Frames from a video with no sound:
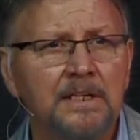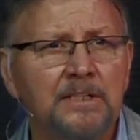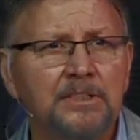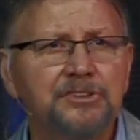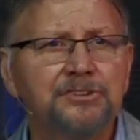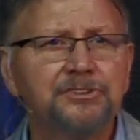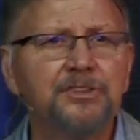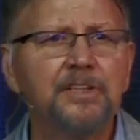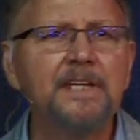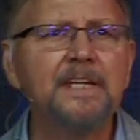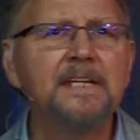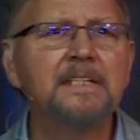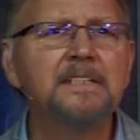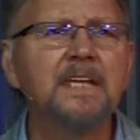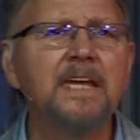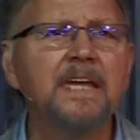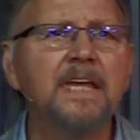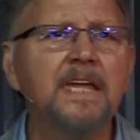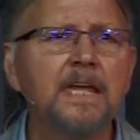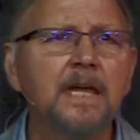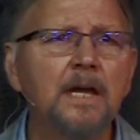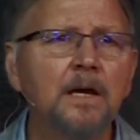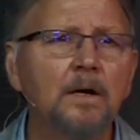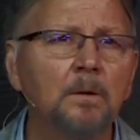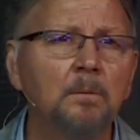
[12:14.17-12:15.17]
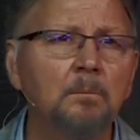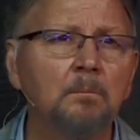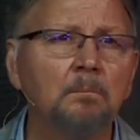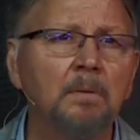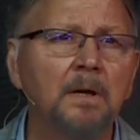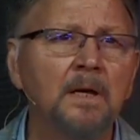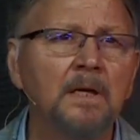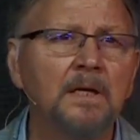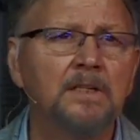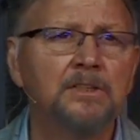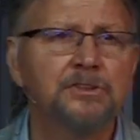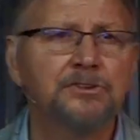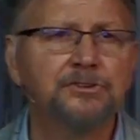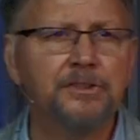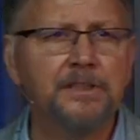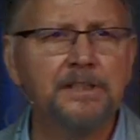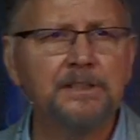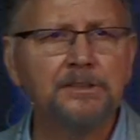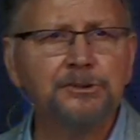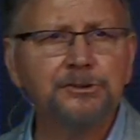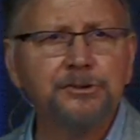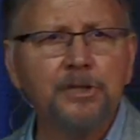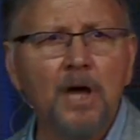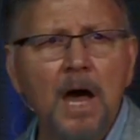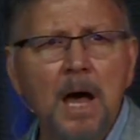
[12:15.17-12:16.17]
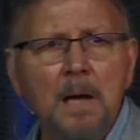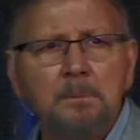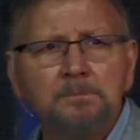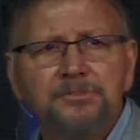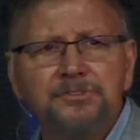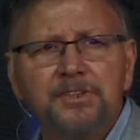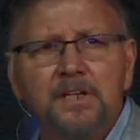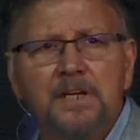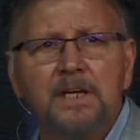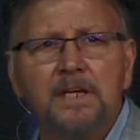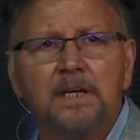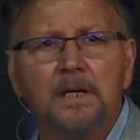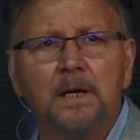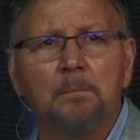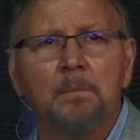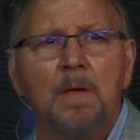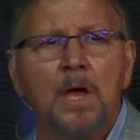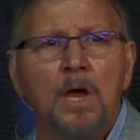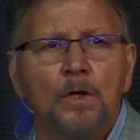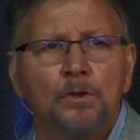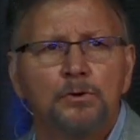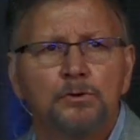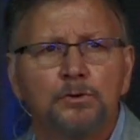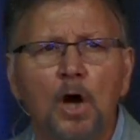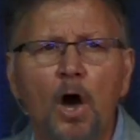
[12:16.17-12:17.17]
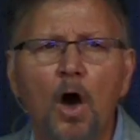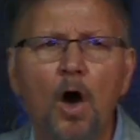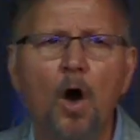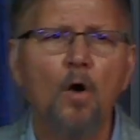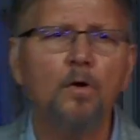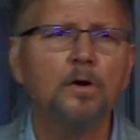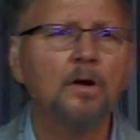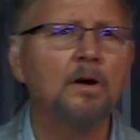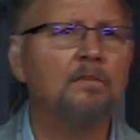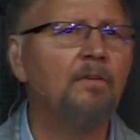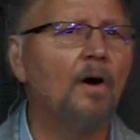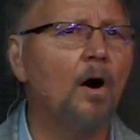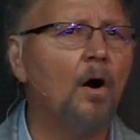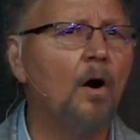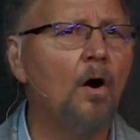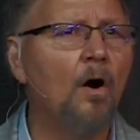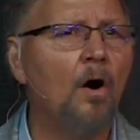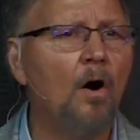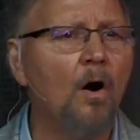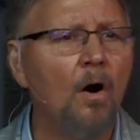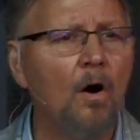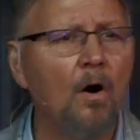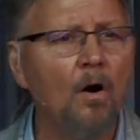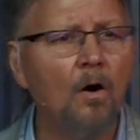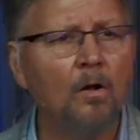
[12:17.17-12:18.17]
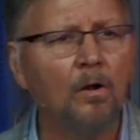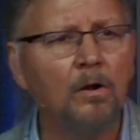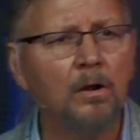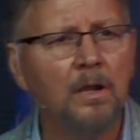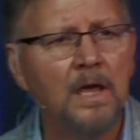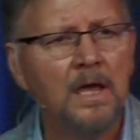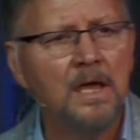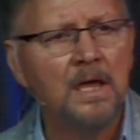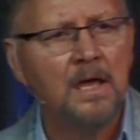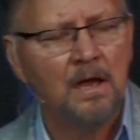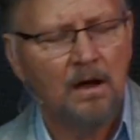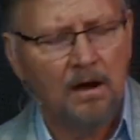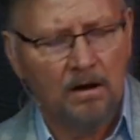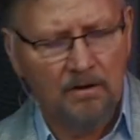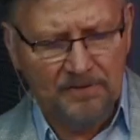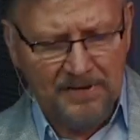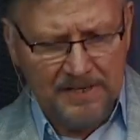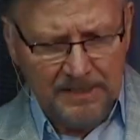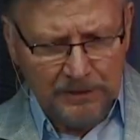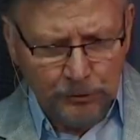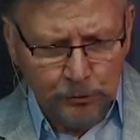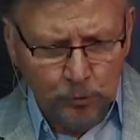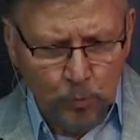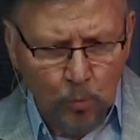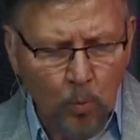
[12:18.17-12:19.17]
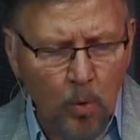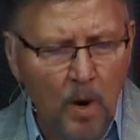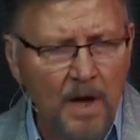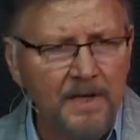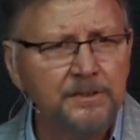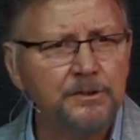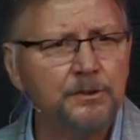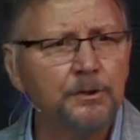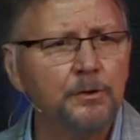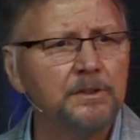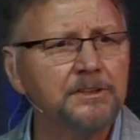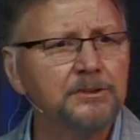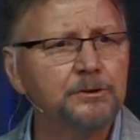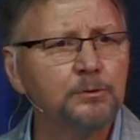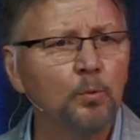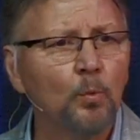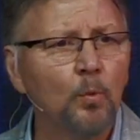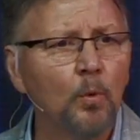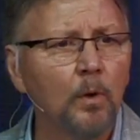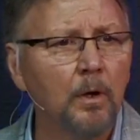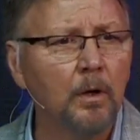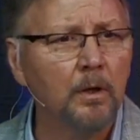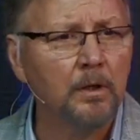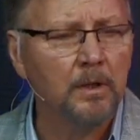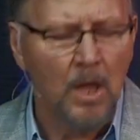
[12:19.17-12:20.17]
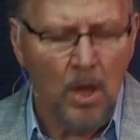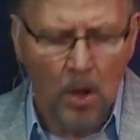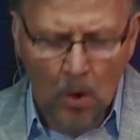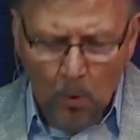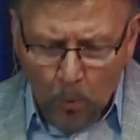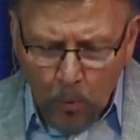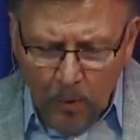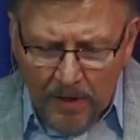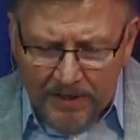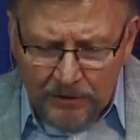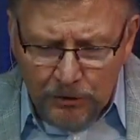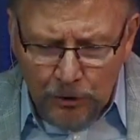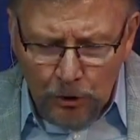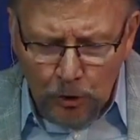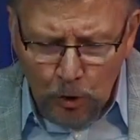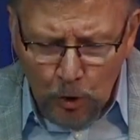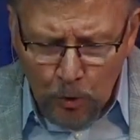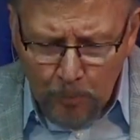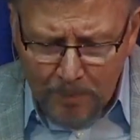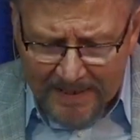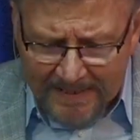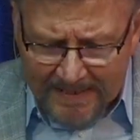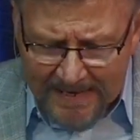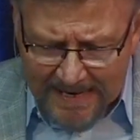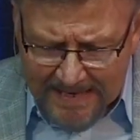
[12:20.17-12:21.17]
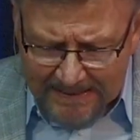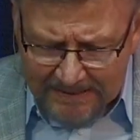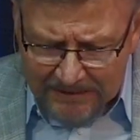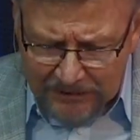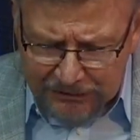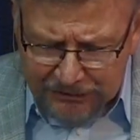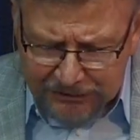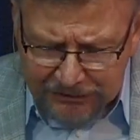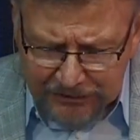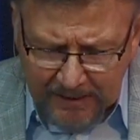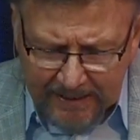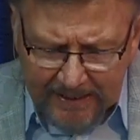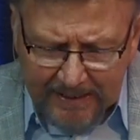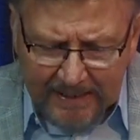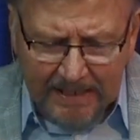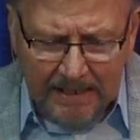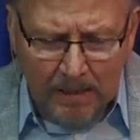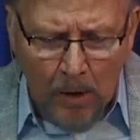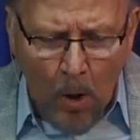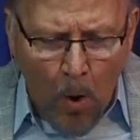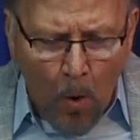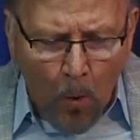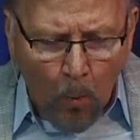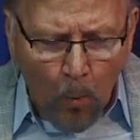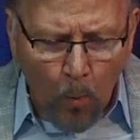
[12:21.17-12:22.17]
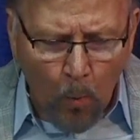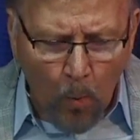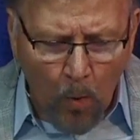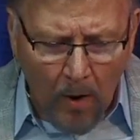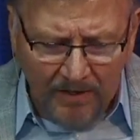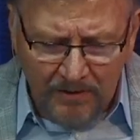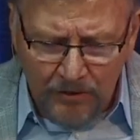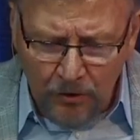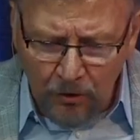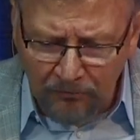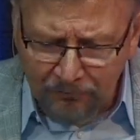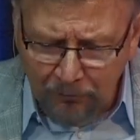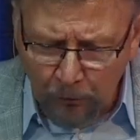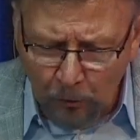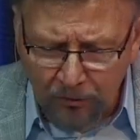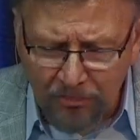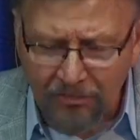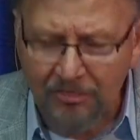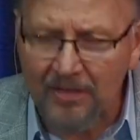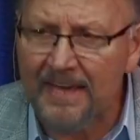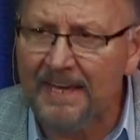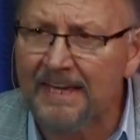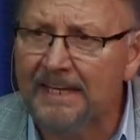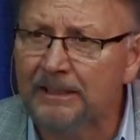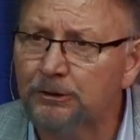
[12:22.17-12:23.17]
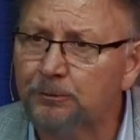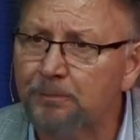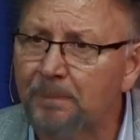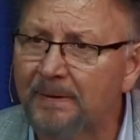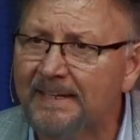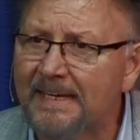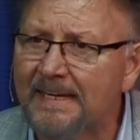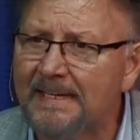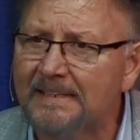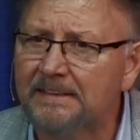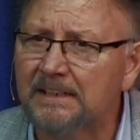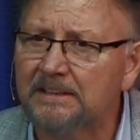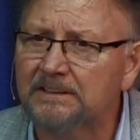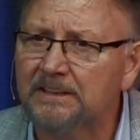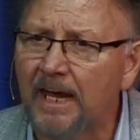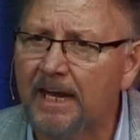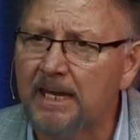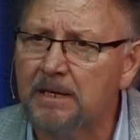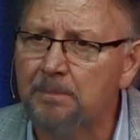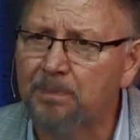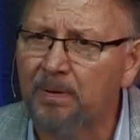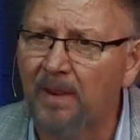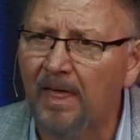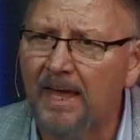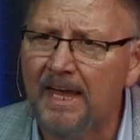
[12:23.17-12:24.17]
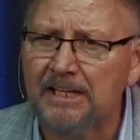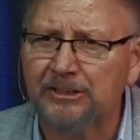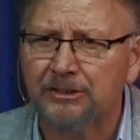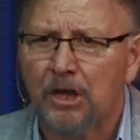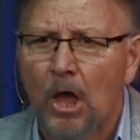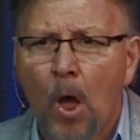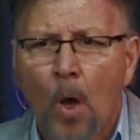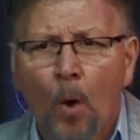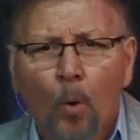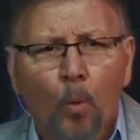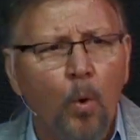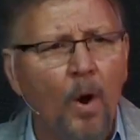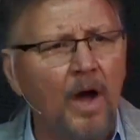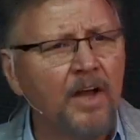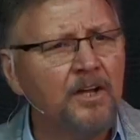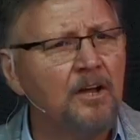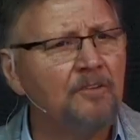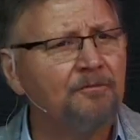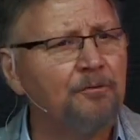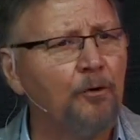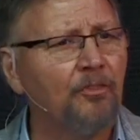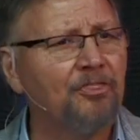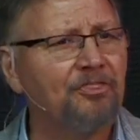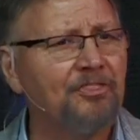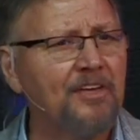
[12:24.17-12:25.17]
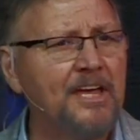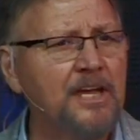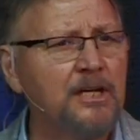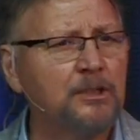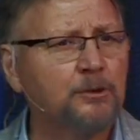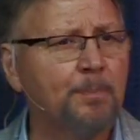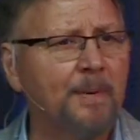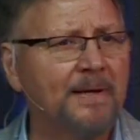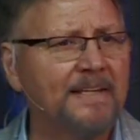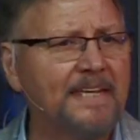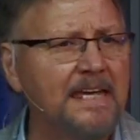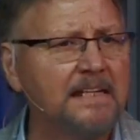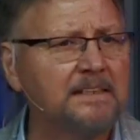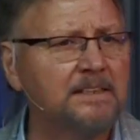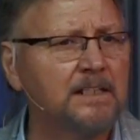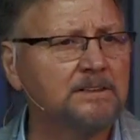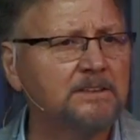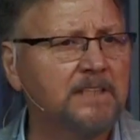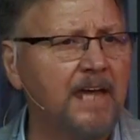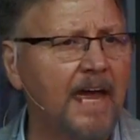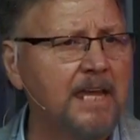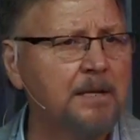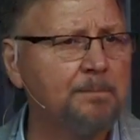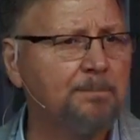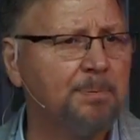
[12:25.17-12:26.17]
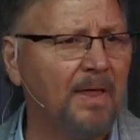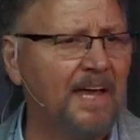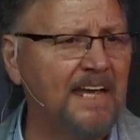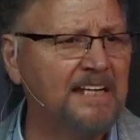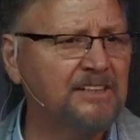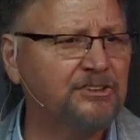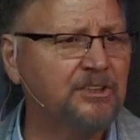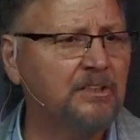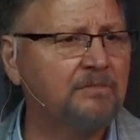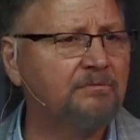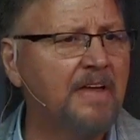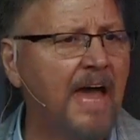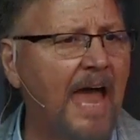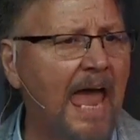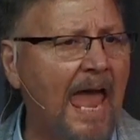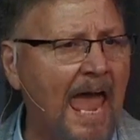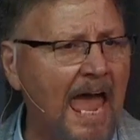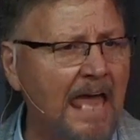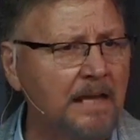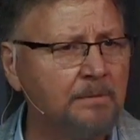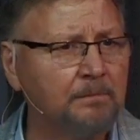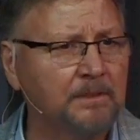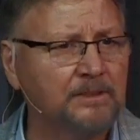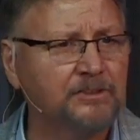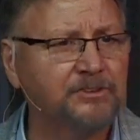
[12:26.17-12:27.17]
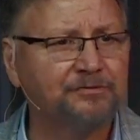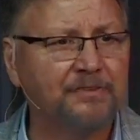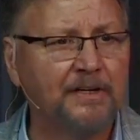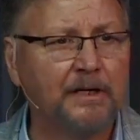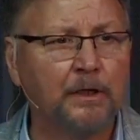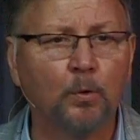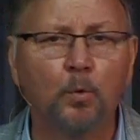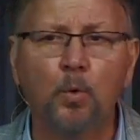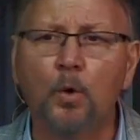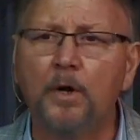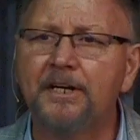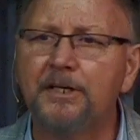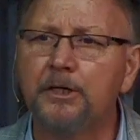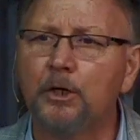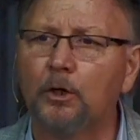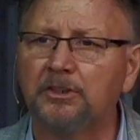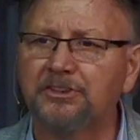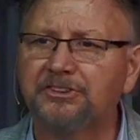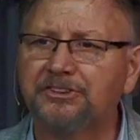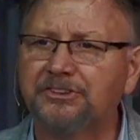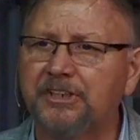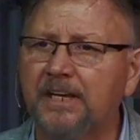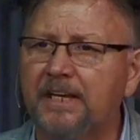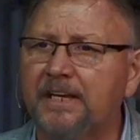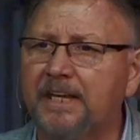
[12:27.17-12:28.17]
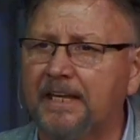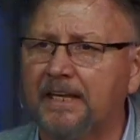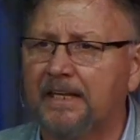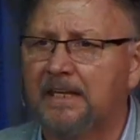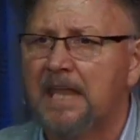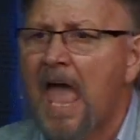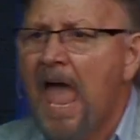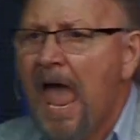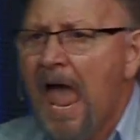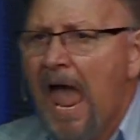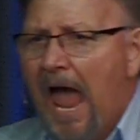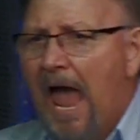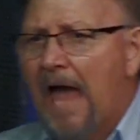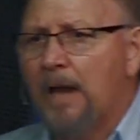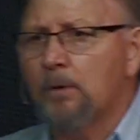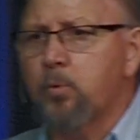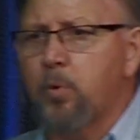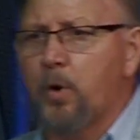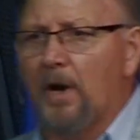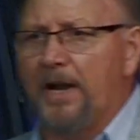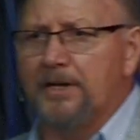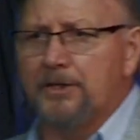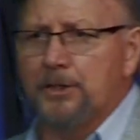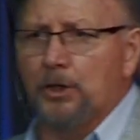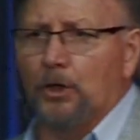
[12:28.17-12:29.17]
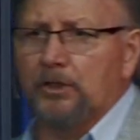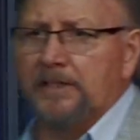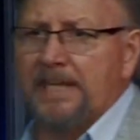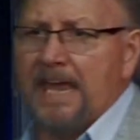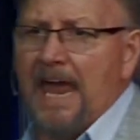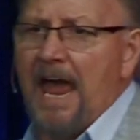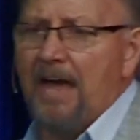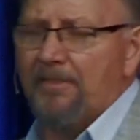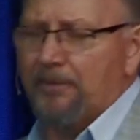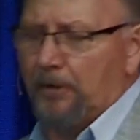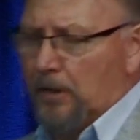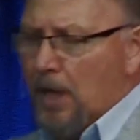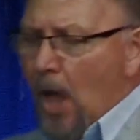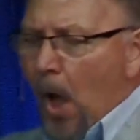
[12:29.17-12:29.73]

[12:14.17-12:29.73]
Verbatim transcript: Sing to him. Sing psalms to him. Talk of all of his wondrous work. When you begin to sing, wonderful things begin to take place. Wonderful things begin to take place in the atmosphere where you're sitting and, and where you're gathered.